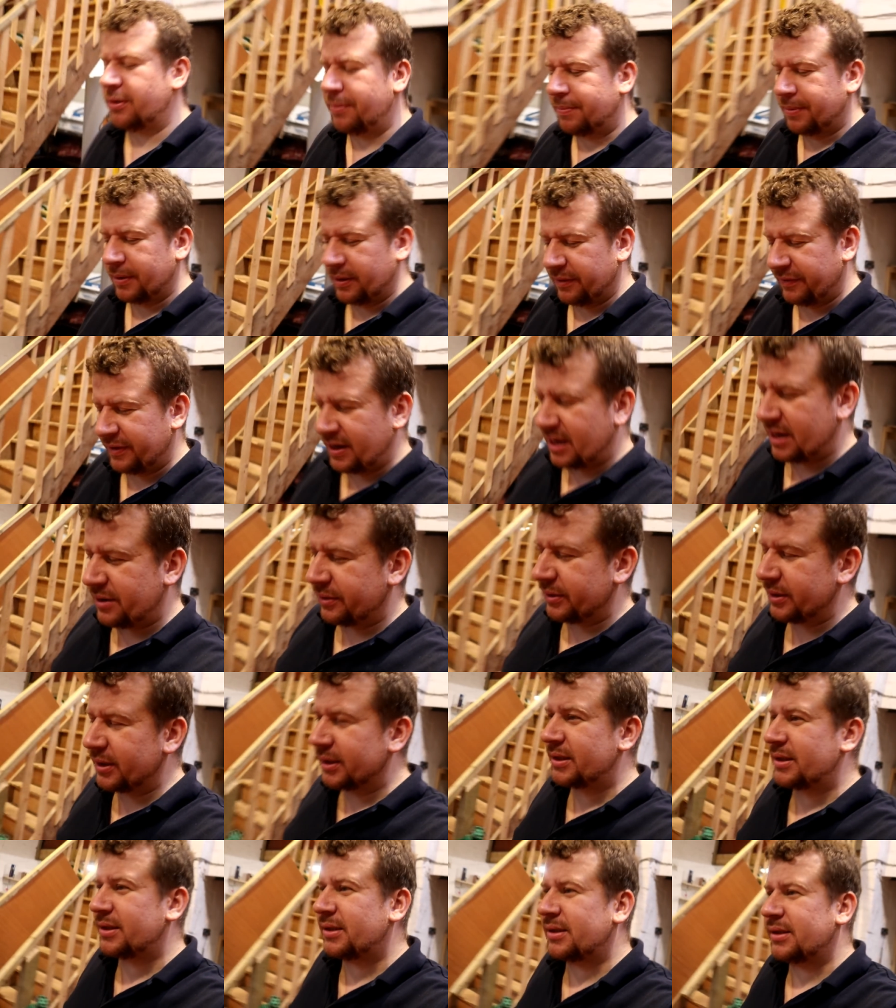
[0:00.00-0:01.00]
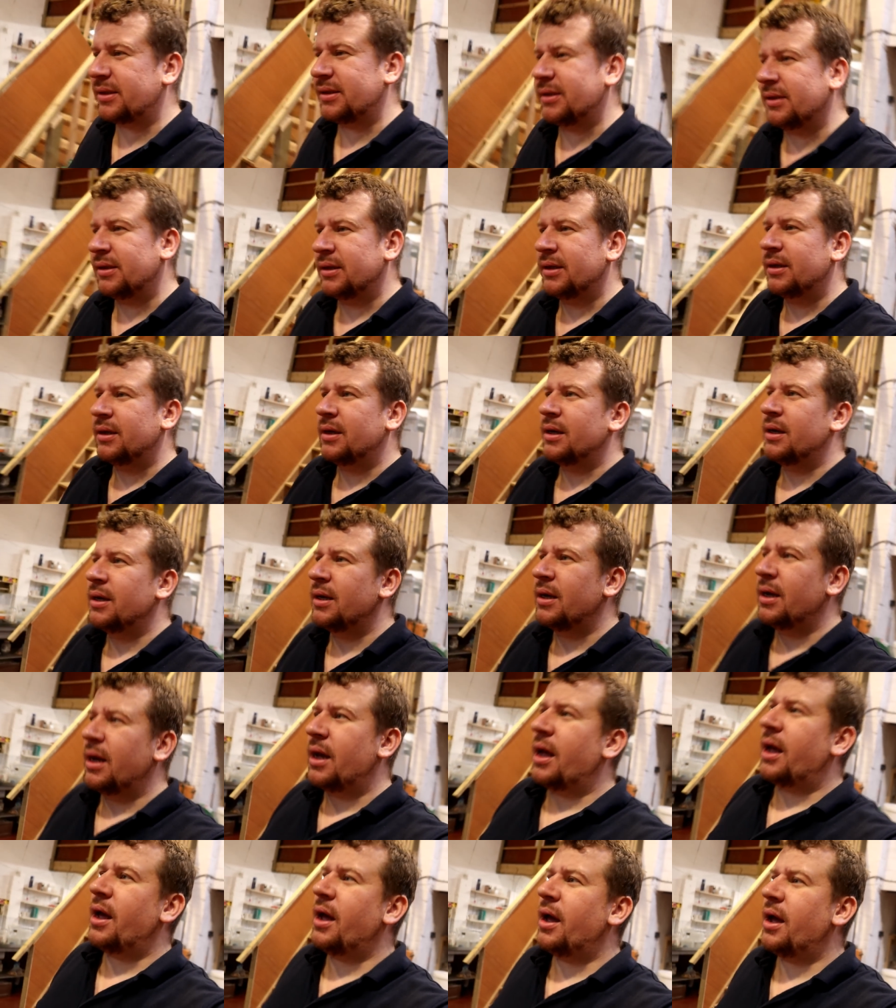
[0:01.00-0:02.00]
couple of hours.
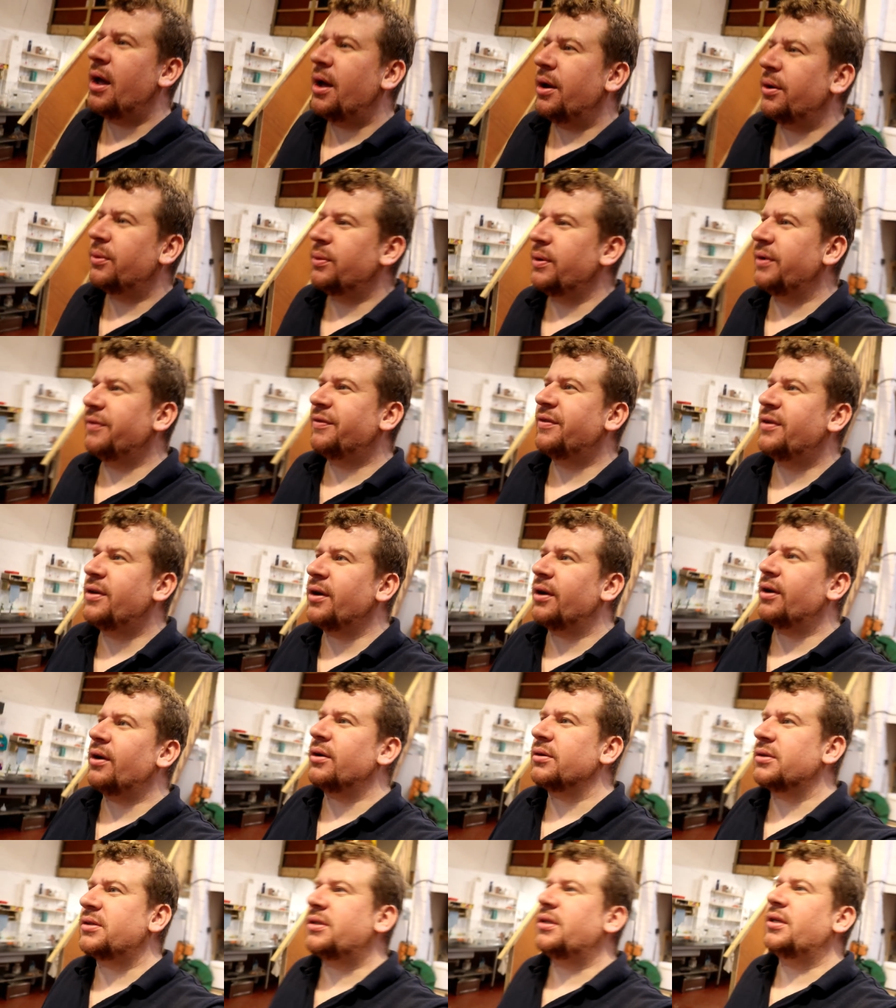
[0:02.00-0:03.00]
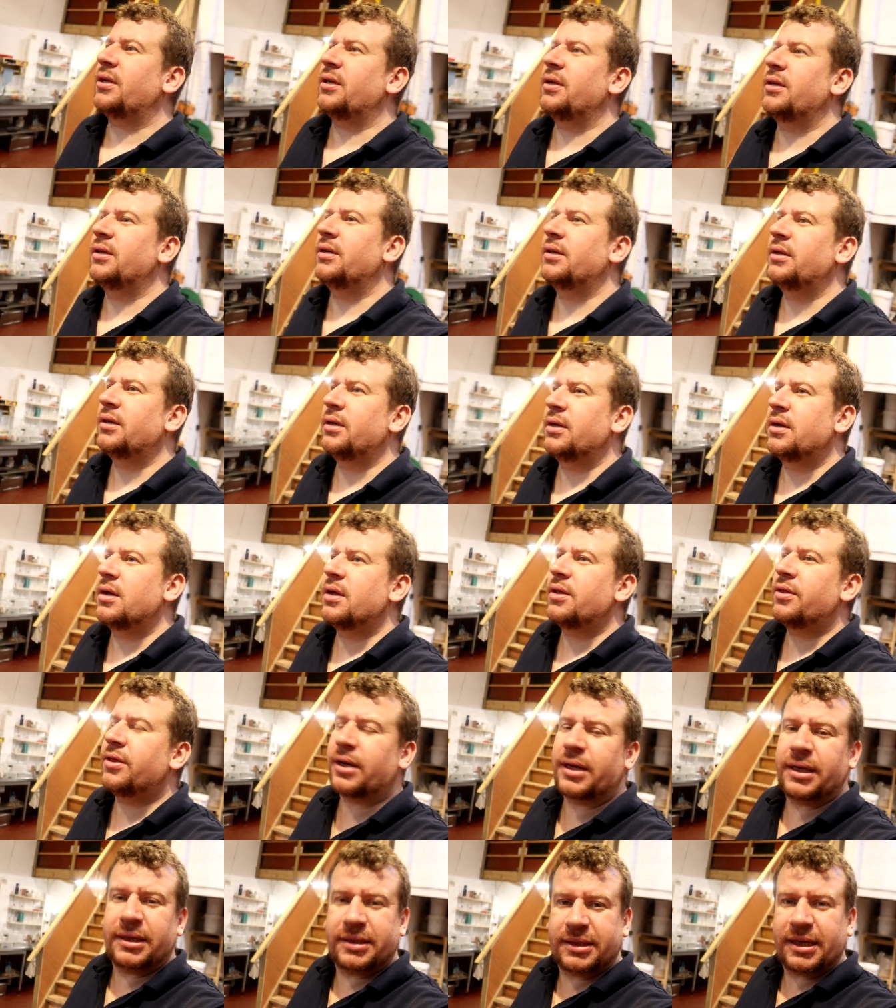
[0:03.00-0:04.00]
Uh, we've got
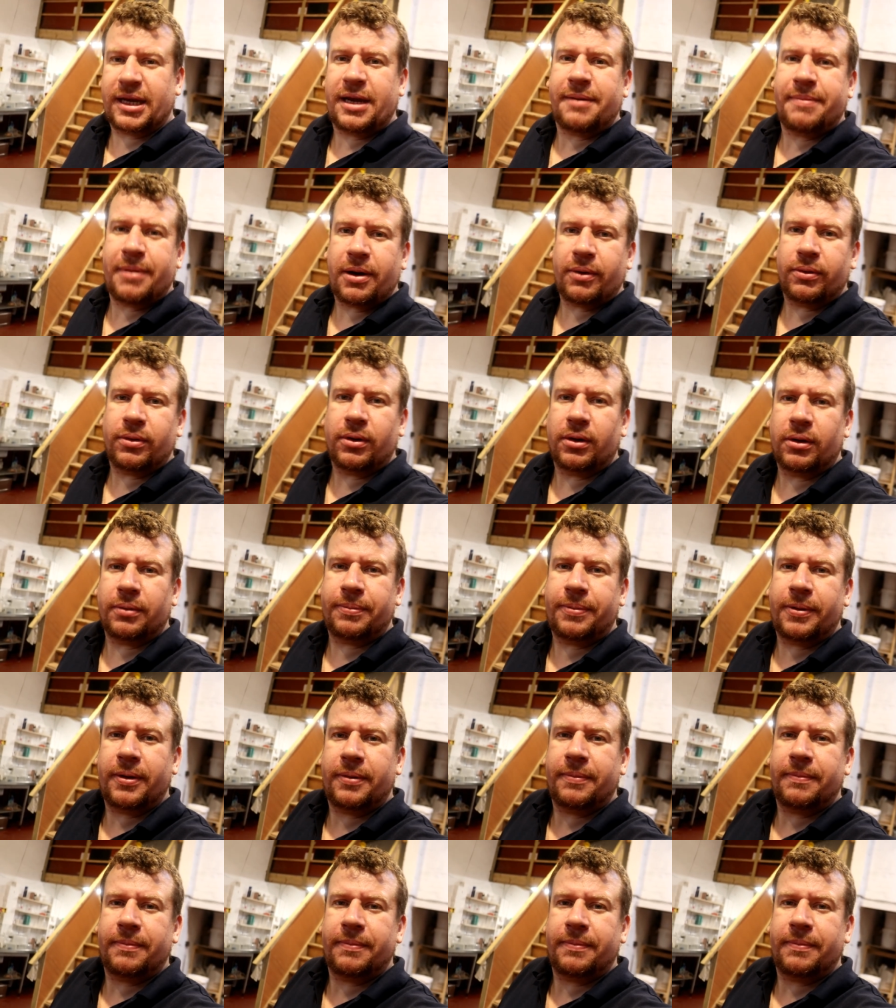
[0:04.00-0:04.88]
the gazebo up.